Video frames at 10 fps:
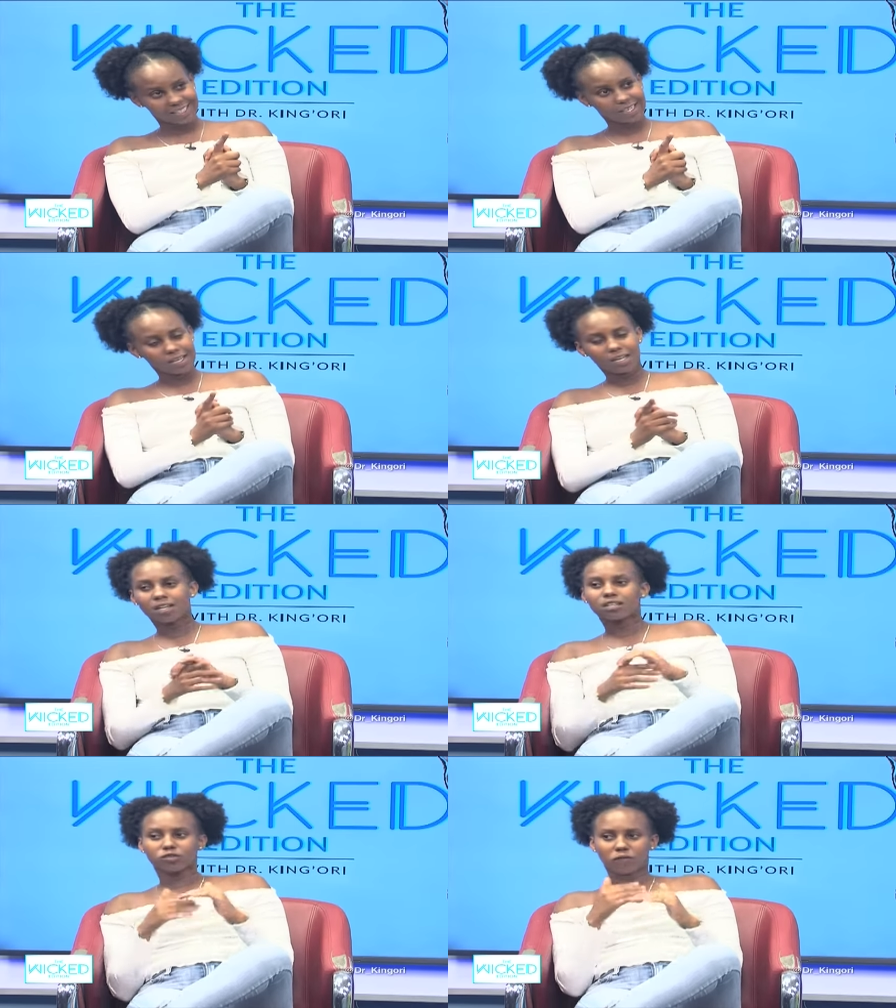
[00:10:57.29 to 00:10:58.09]
Okay.
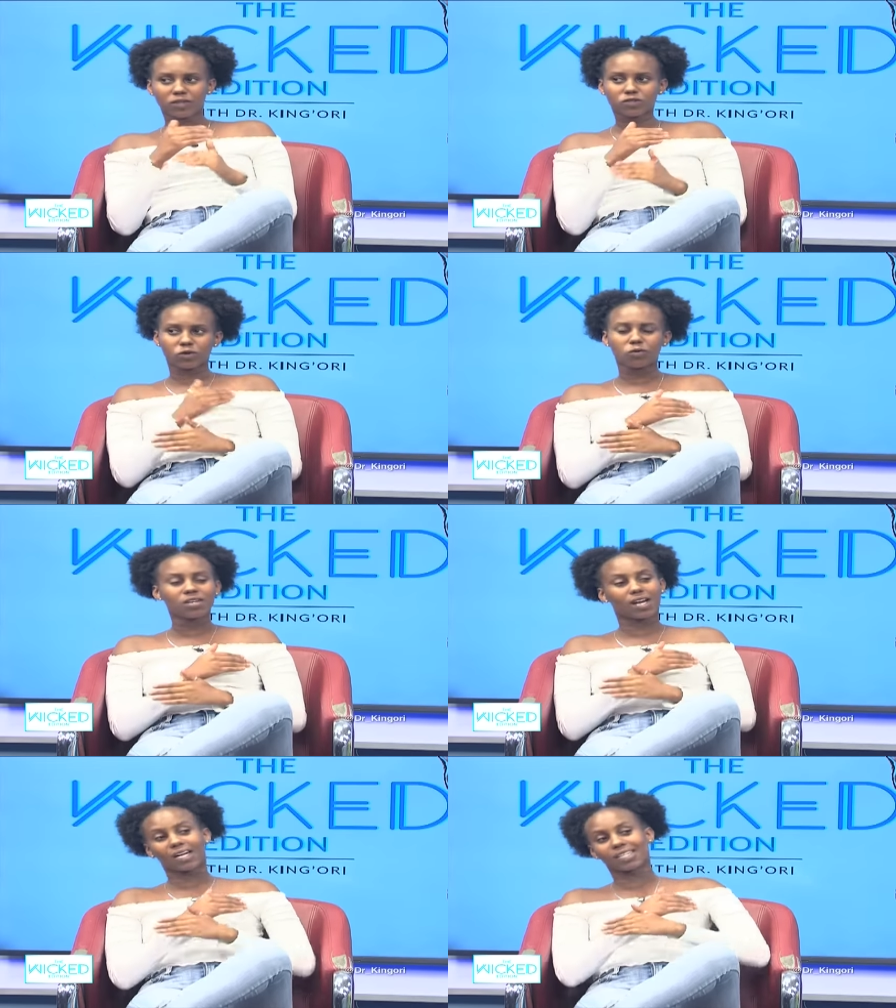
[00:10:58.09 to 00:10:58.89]
So far so good
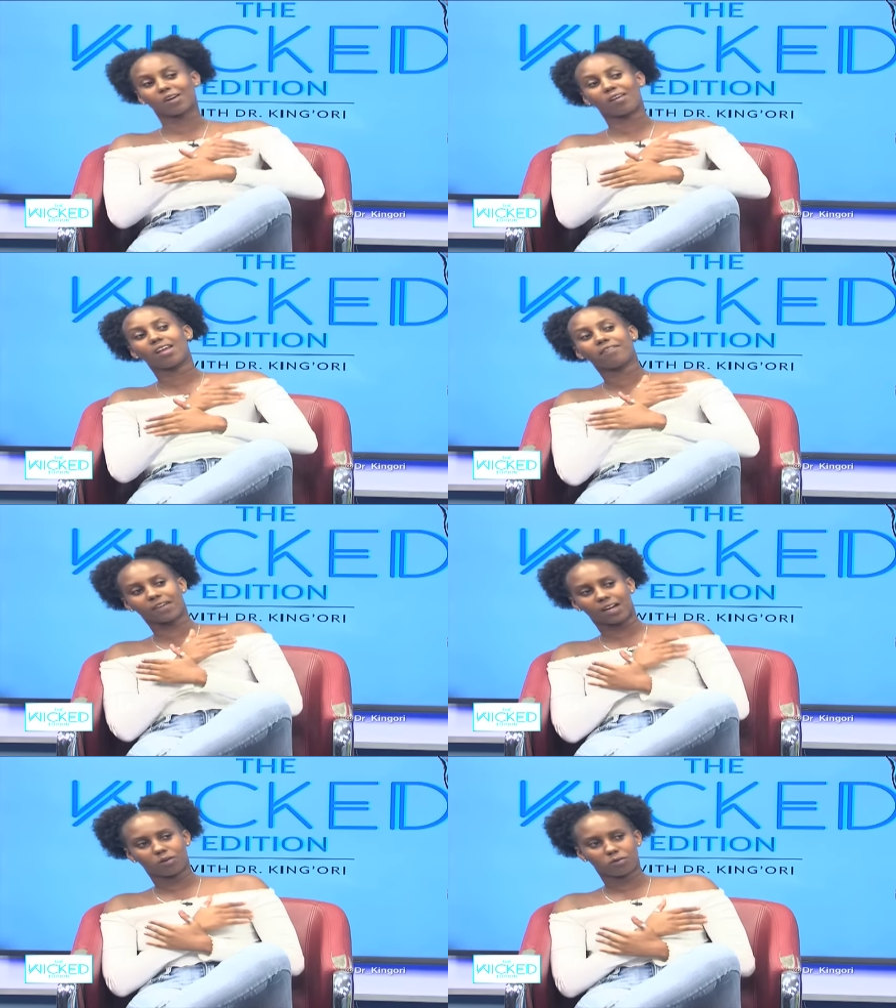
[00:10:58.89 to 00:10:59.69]
nakata kwa life
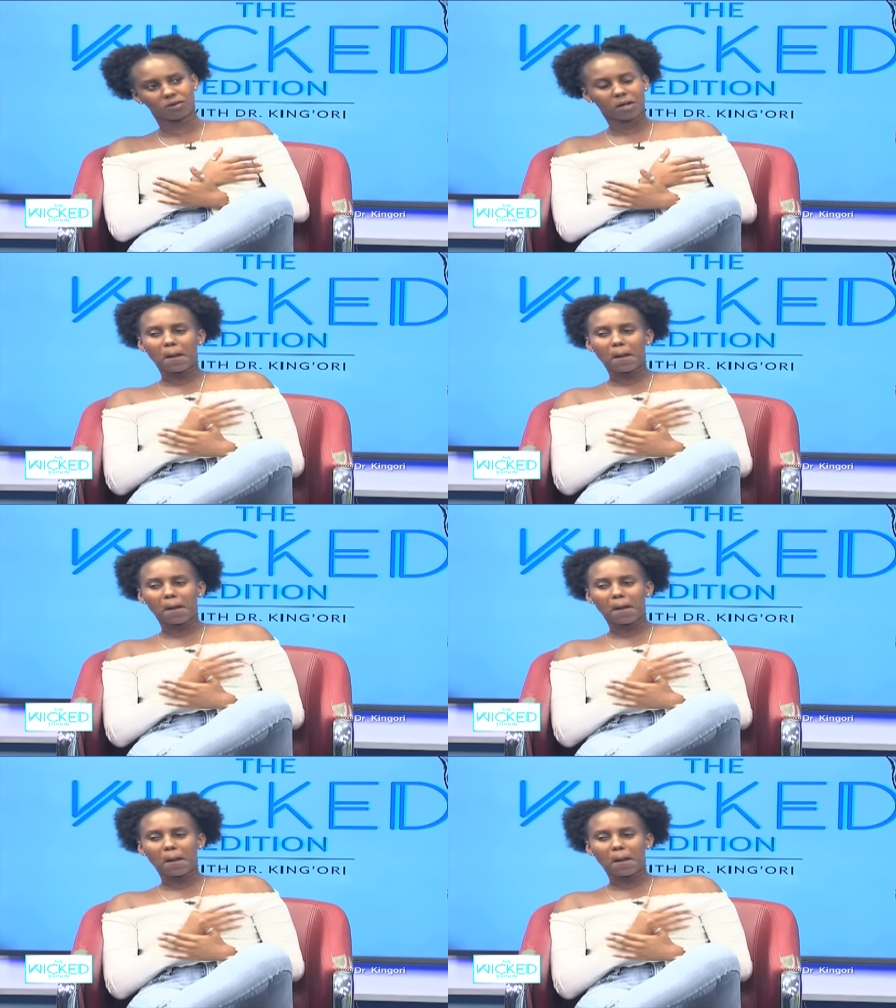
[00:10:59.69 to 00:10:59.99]
yangu.